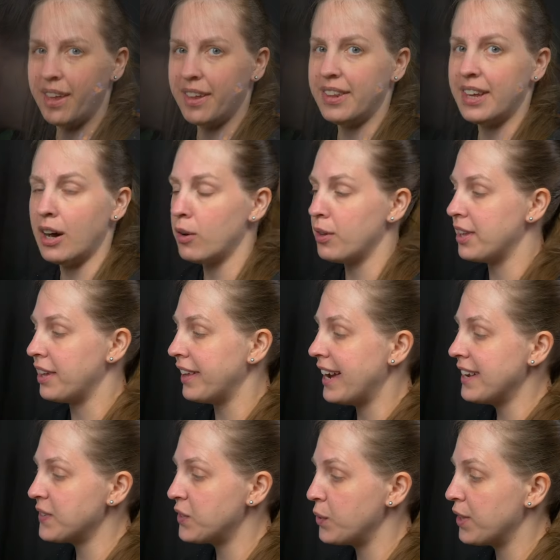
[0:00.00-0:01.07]
Now, the
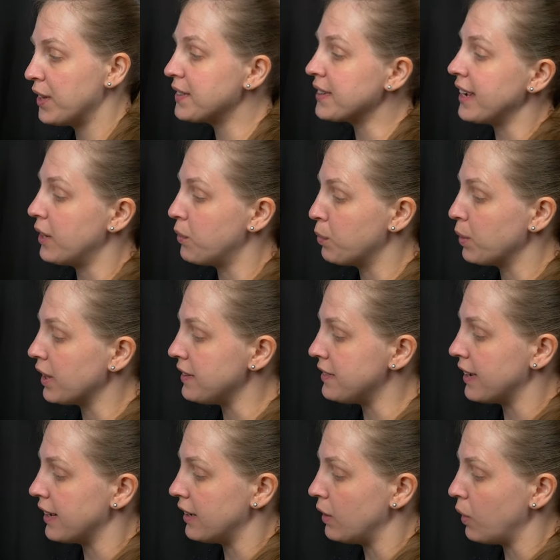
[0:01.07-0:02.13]
last two things I had really
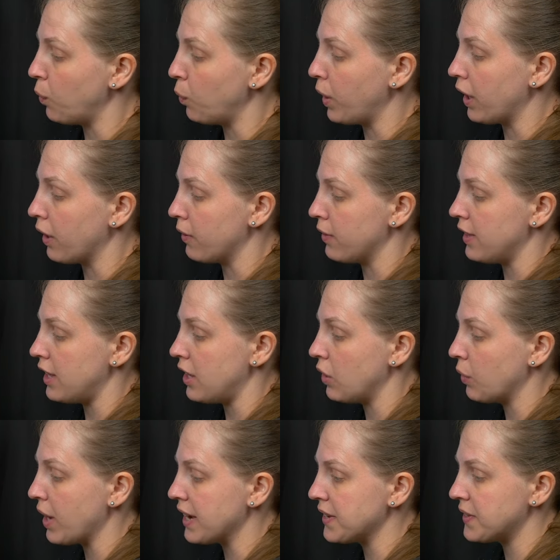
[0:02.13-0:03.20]
done were the
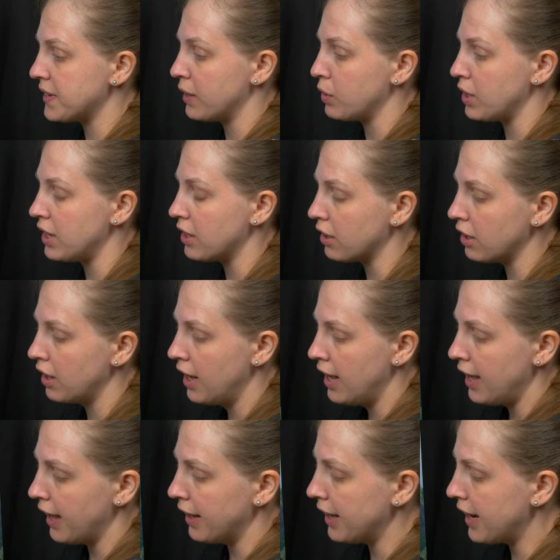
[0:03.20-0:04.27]
grass down here,
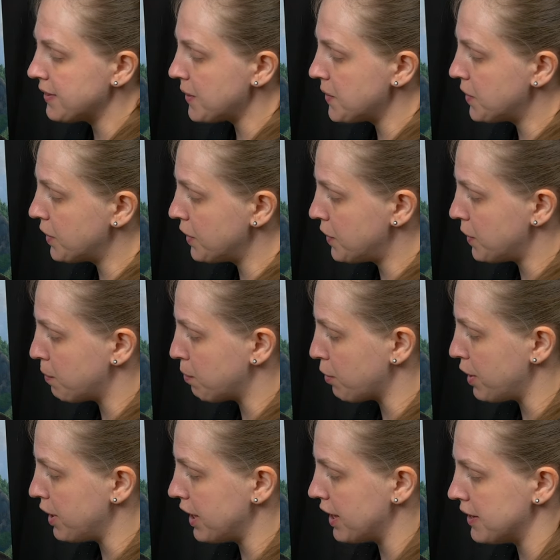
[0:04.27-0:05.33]
and as I started to
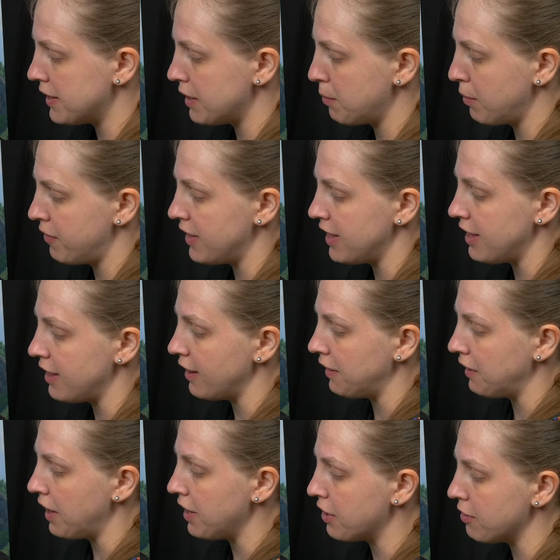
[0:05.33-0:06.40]
bring in some of the
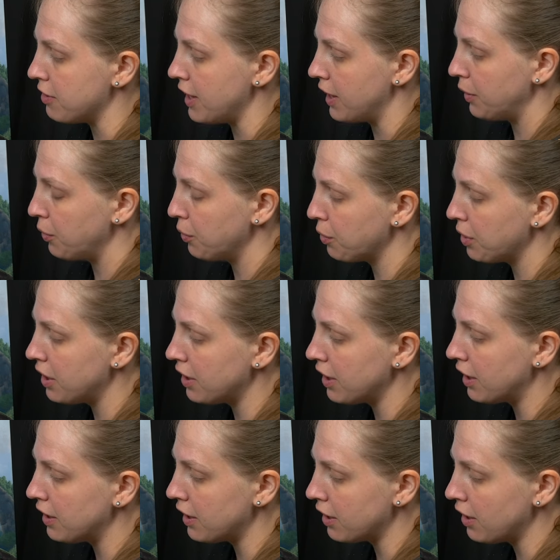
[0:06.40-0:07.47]
lighter yellow-green
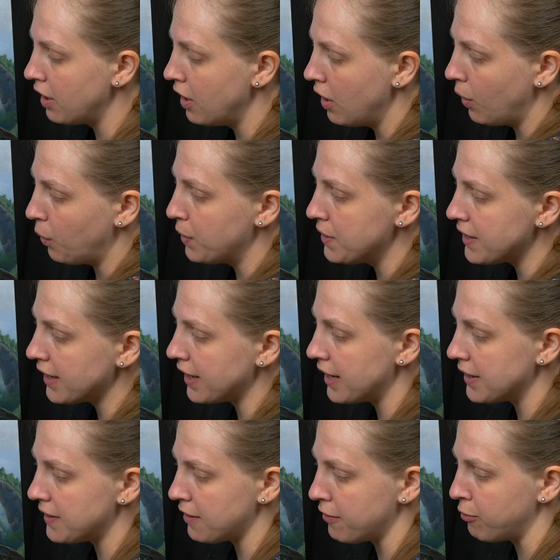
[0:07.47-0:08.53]
color, once I
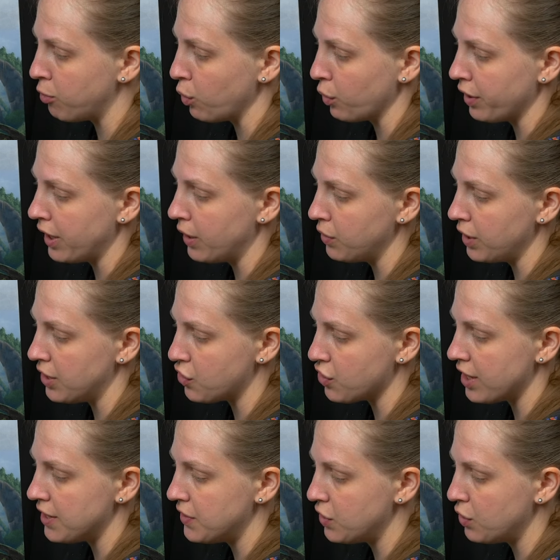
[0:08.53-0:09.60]
got to the foreground, I
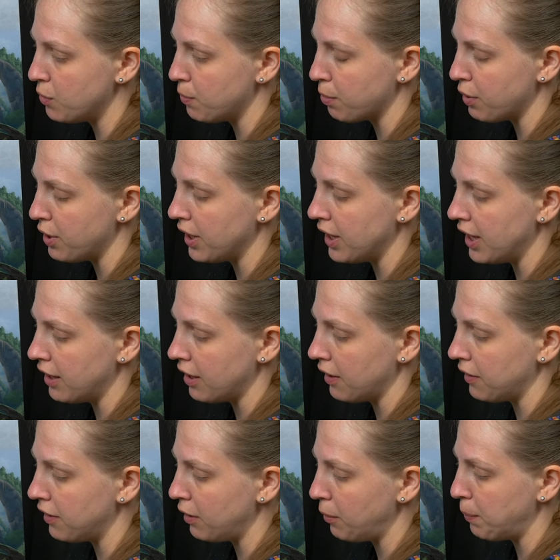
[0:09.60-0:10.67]
tried to bring in a
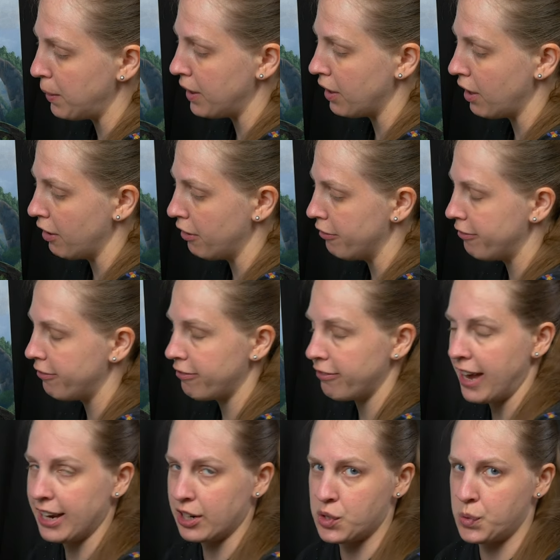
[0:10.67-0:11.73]
little bit of
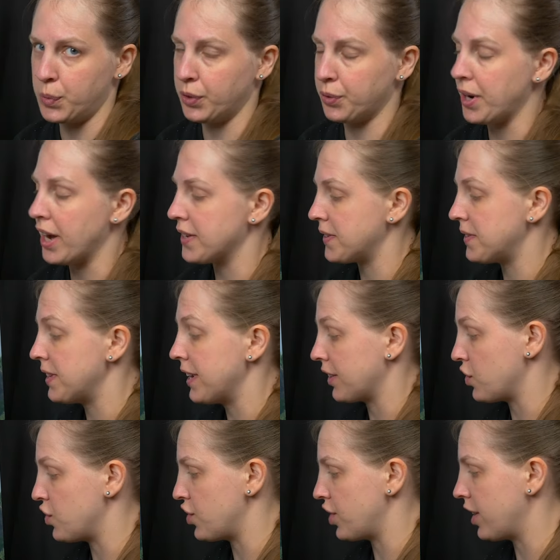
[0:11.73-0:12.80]
actual grass
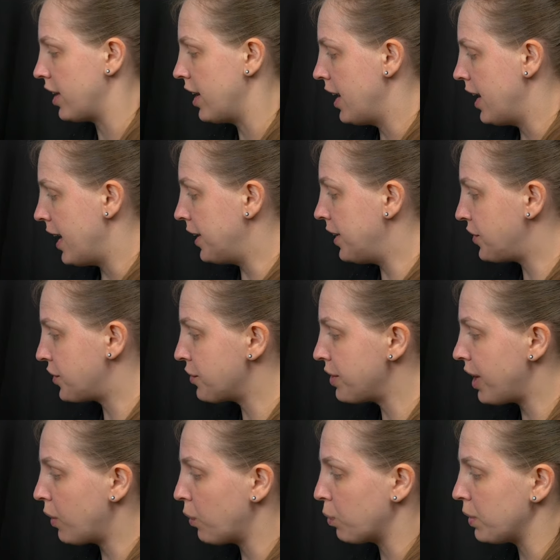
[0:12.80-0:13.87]
texture. And it turned
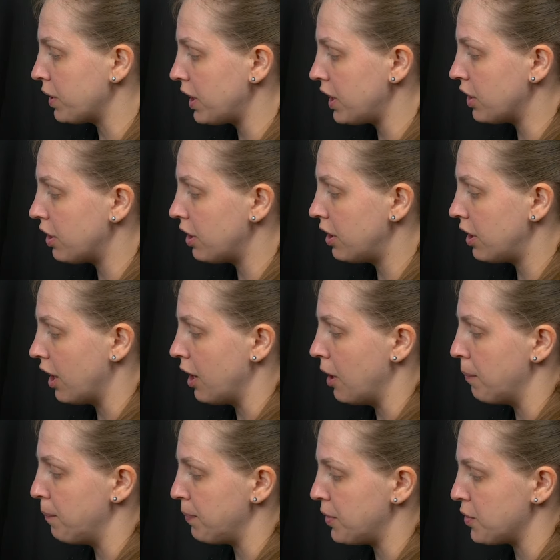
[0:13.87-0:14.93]
out really good.
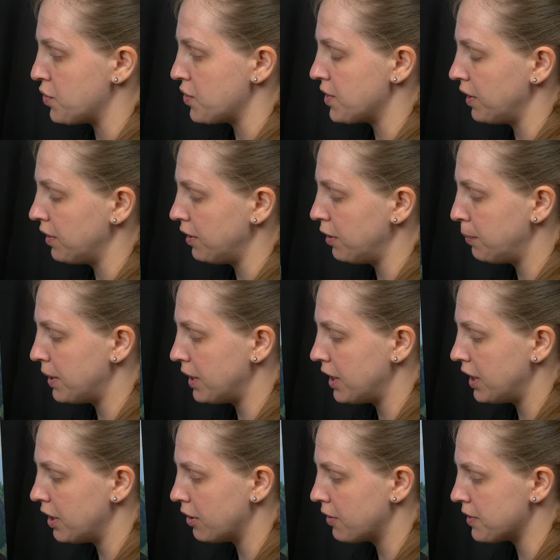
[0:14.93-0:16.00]
Um, there's just a little bit
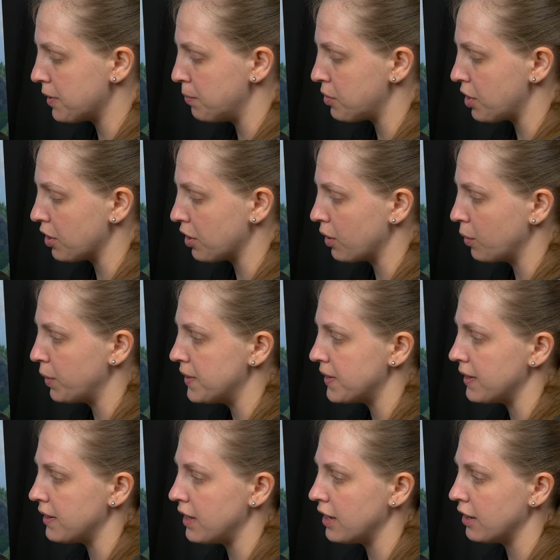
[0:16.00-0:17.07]
here, some darker ones
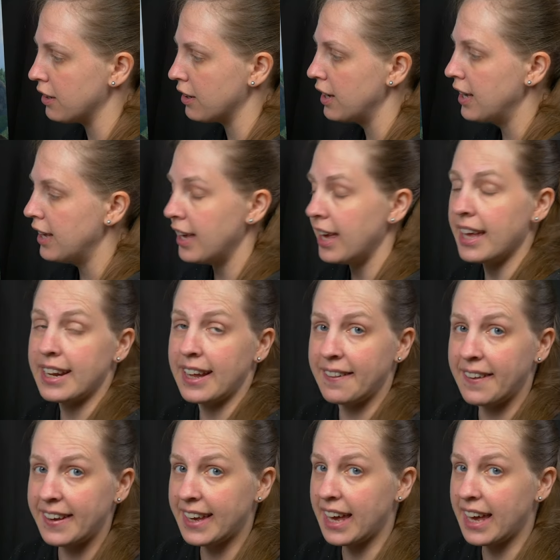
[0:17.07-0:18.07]
in here, and I like